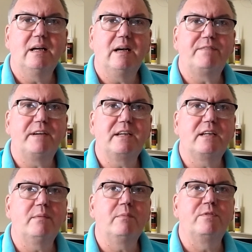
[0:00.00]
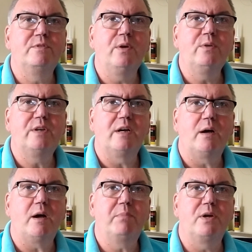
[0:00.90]
I think I'm down
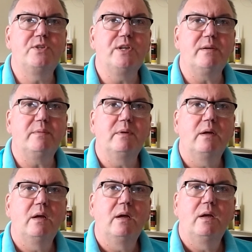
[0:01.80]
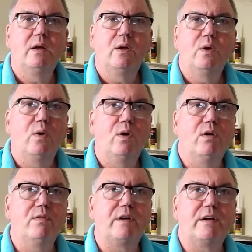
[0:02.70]
to a budget
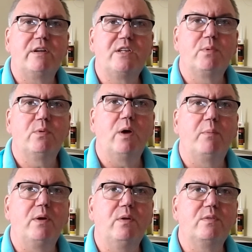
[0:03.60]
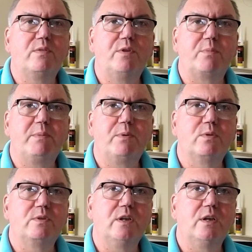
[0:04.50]
of a reasonable amount for people
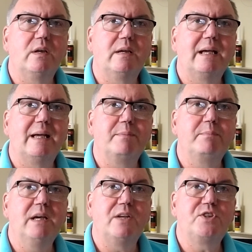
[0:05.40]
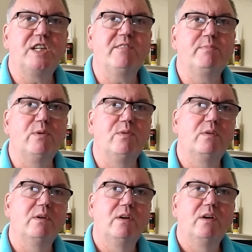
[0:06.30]
to be achievable
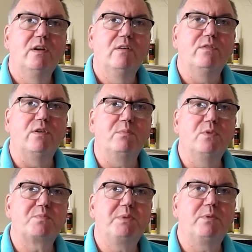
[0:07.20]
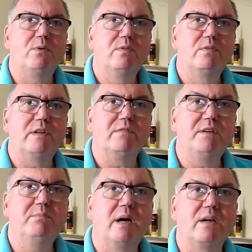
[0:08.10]
for most people for the
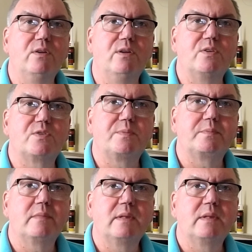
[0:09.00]
feedback units.